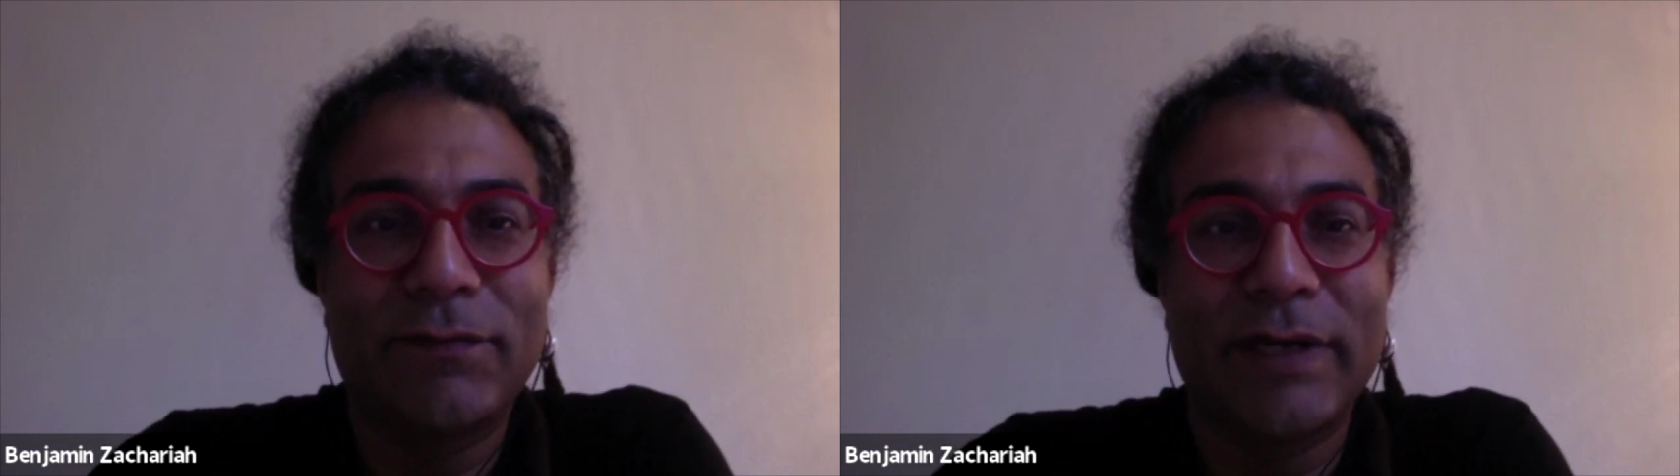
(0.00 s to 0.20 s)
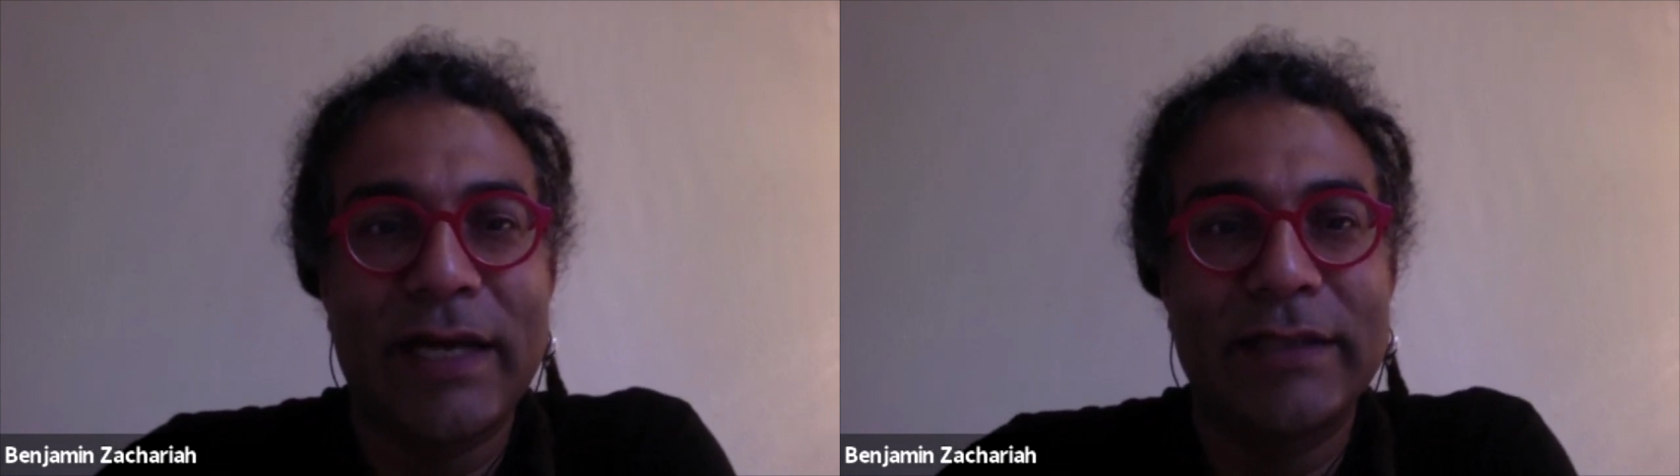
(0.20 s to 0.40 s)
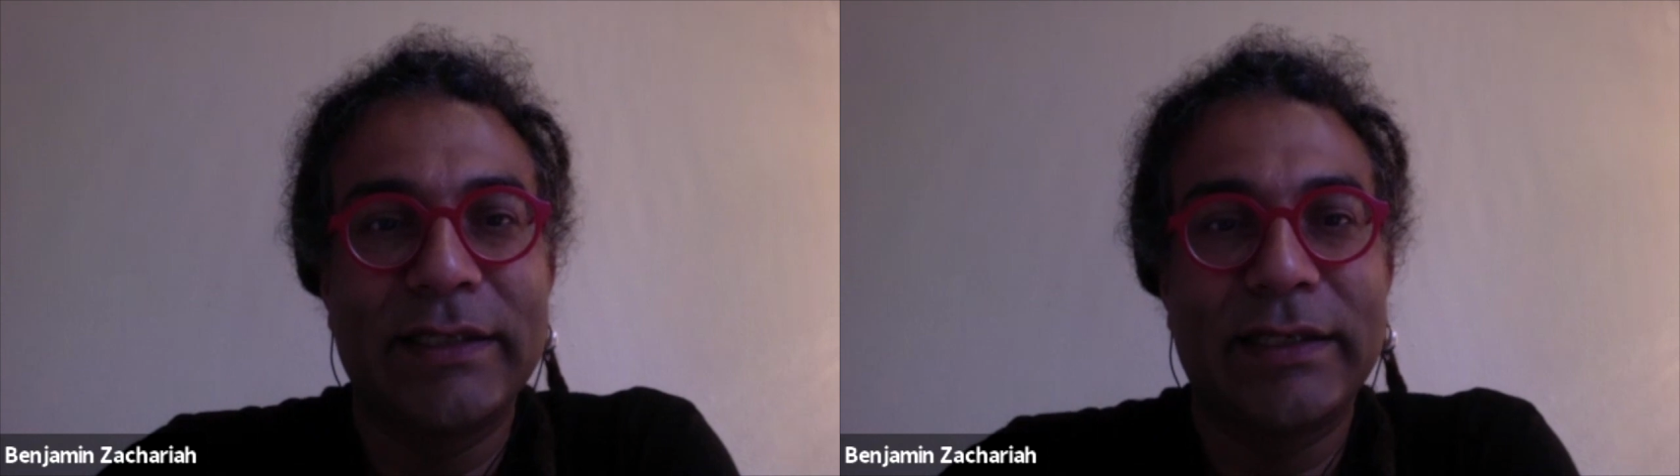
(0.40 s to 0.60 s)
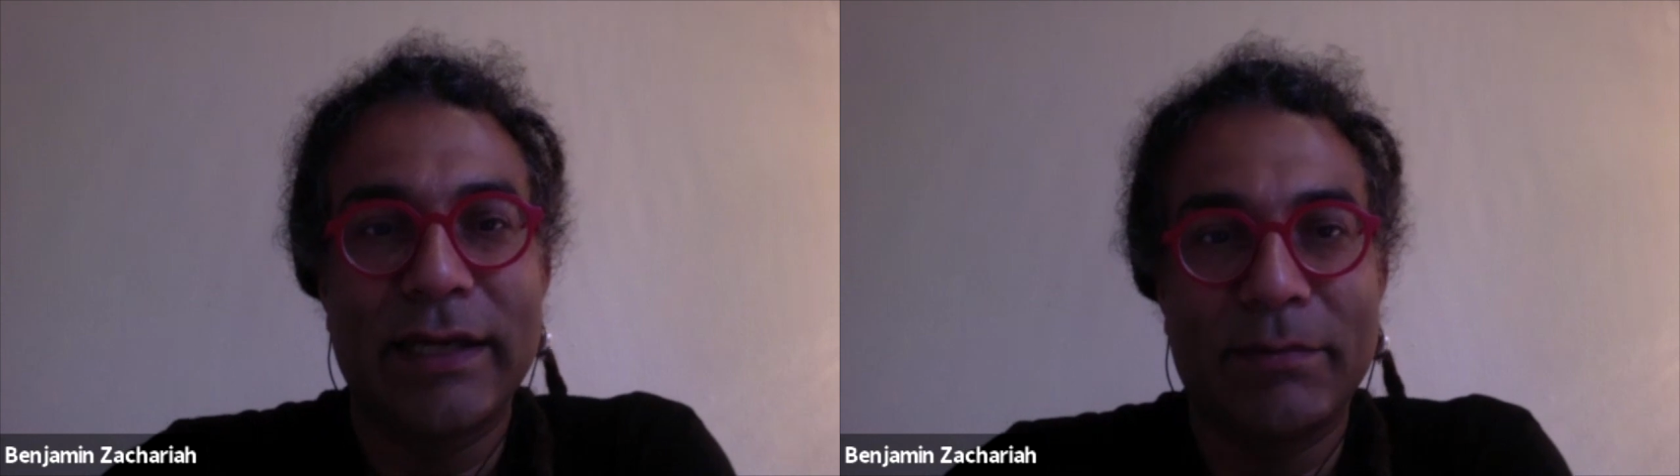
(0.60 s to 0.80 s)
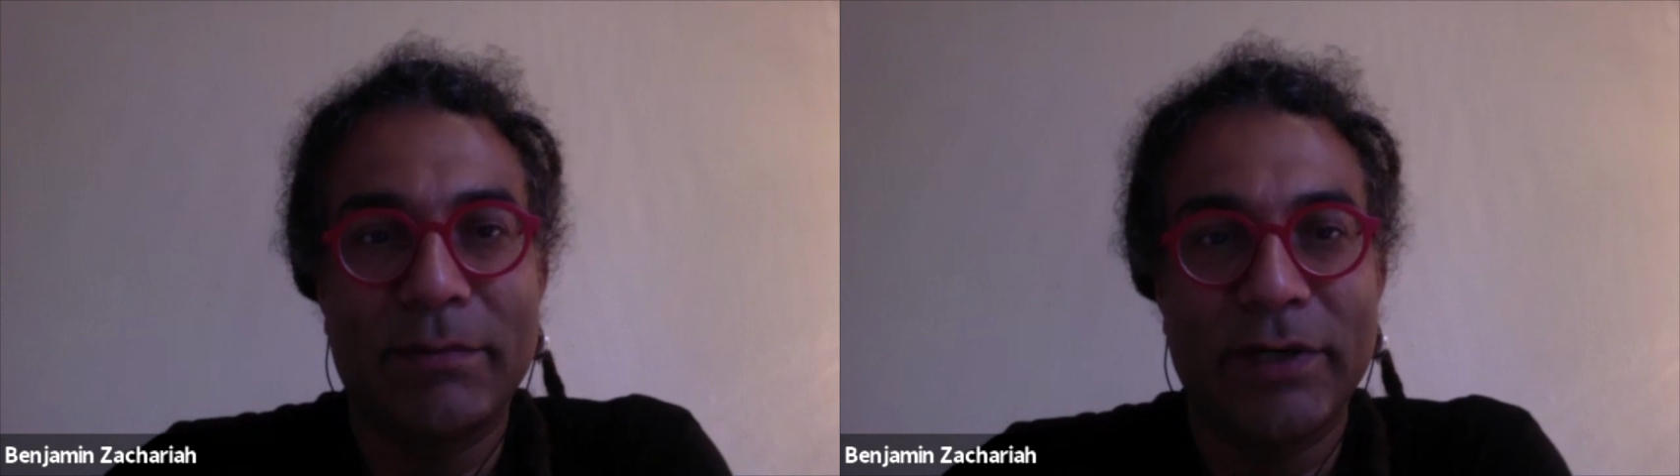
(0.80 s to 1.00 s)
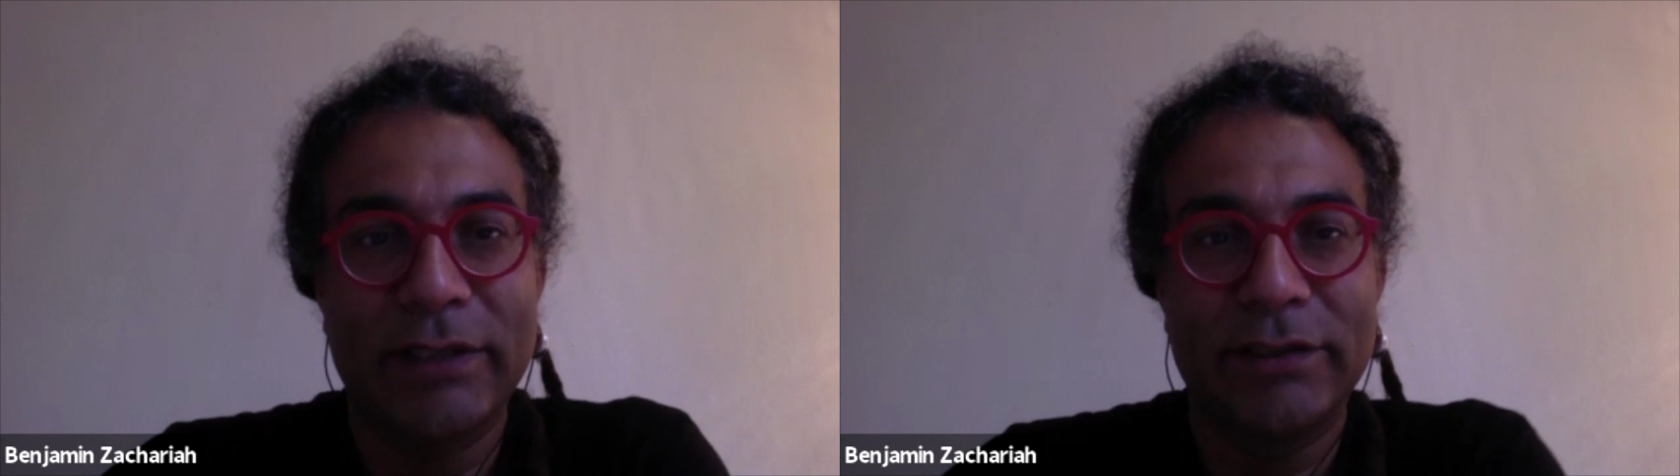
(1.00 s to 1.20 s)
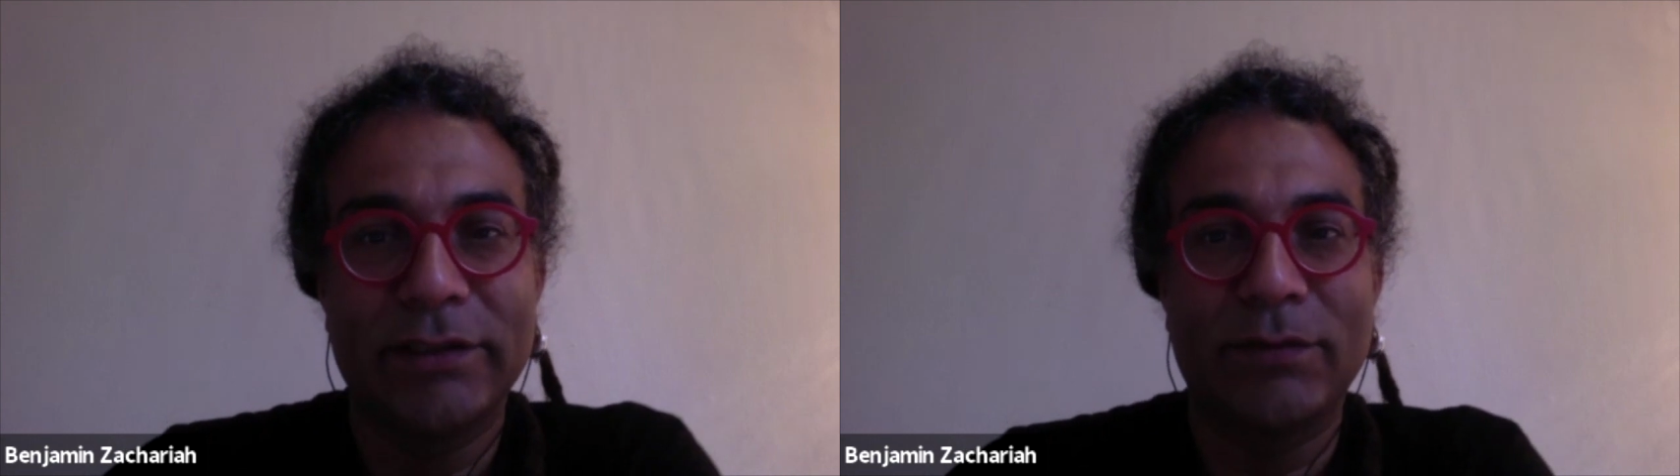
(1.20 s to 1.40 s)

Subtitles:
Nazi collaboration